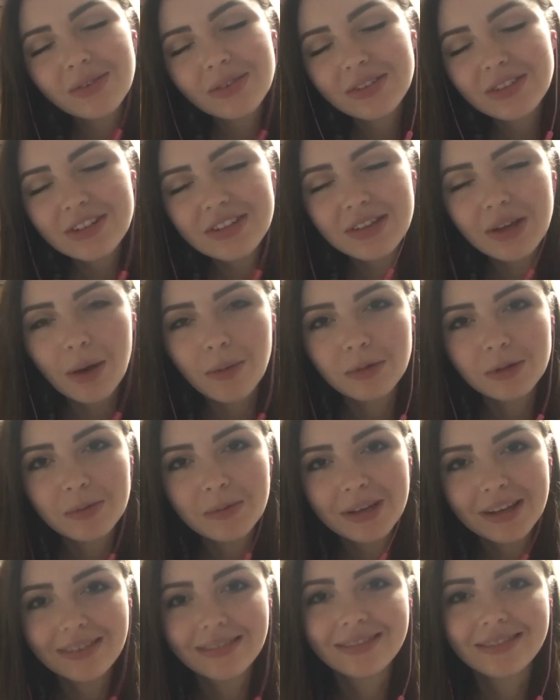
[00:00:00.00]
just come to
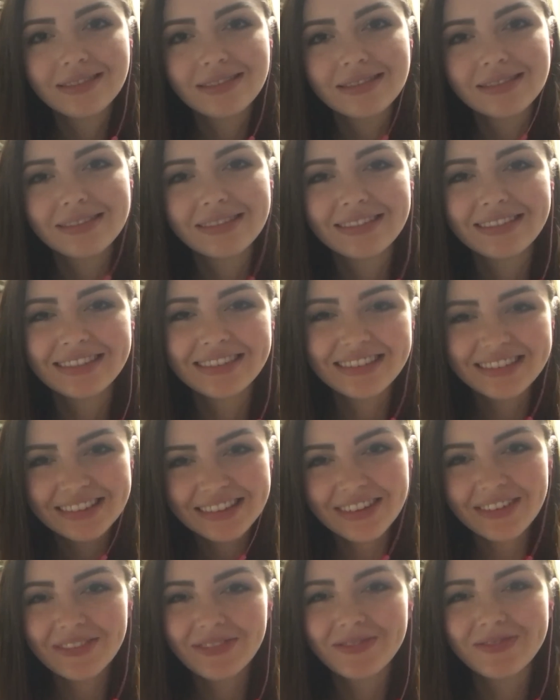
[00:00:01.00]
me.
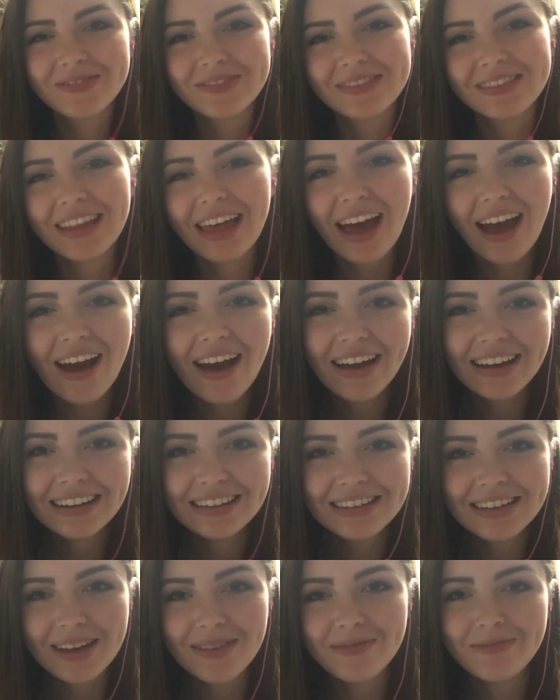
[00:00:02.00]
So
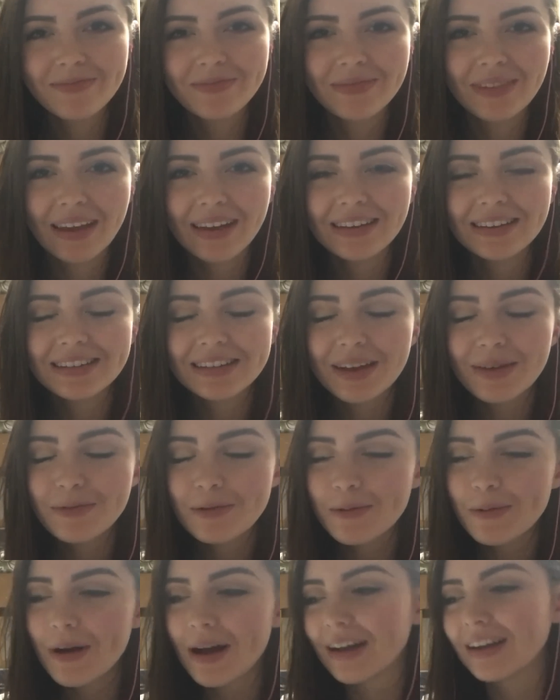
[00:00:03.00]
anytime
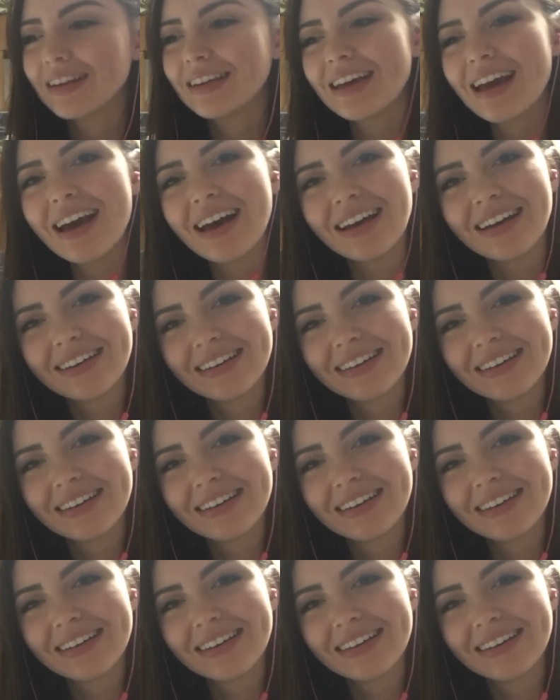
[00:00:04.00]
you want. Yeah.